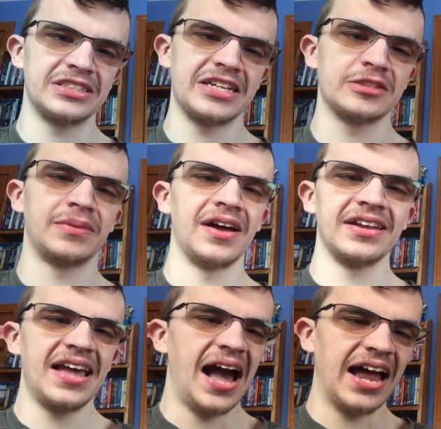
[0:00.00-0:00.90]
Texas
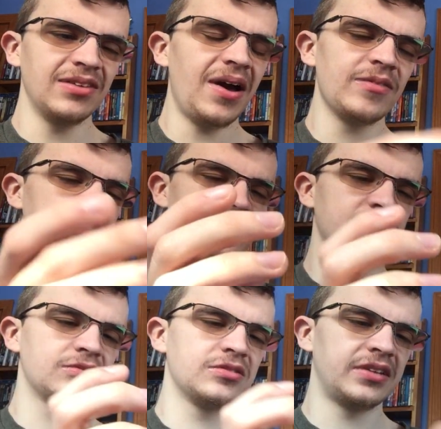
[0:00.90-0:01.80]
Blood. I don't know why I was
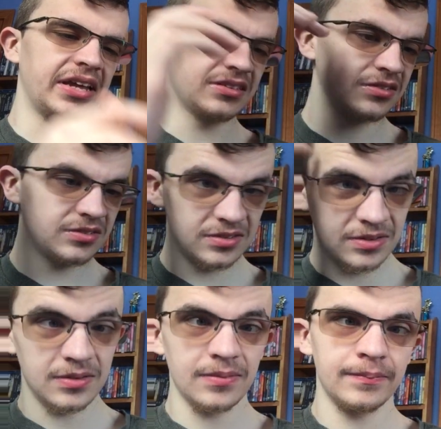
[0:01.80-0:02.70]
like
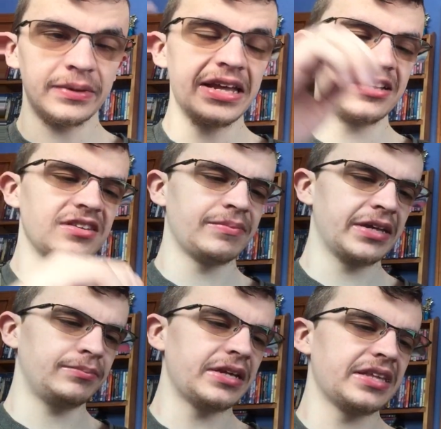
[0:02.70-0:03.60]

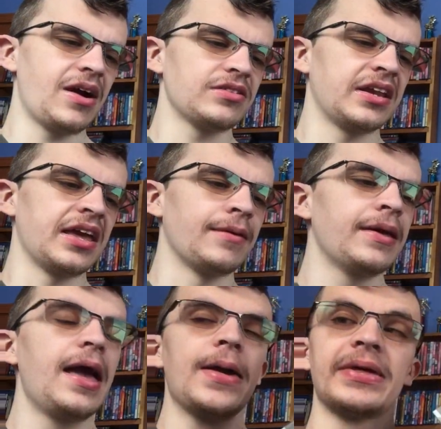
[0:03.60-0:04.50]
blanking out on the name.
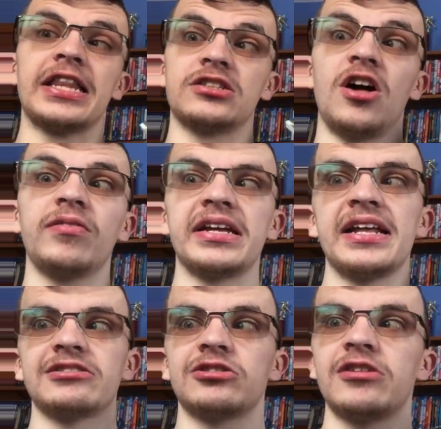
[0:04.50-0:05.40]
Yeah, there's
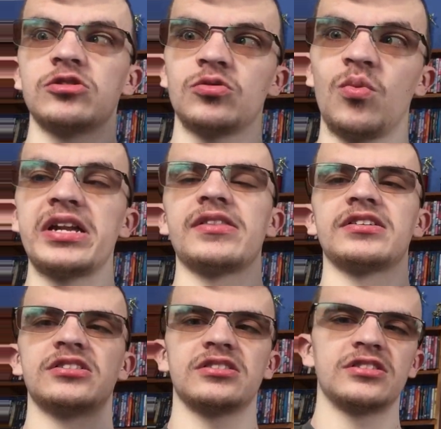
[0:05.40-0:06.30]
already issue 20 of
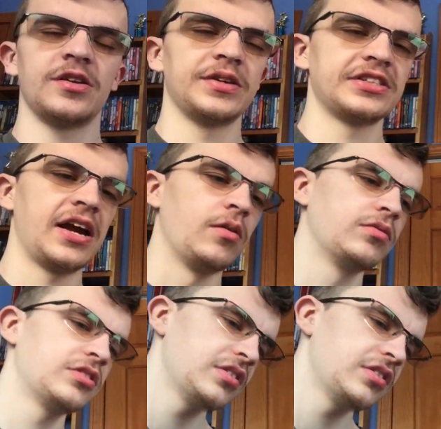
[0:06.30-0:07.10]
this series out.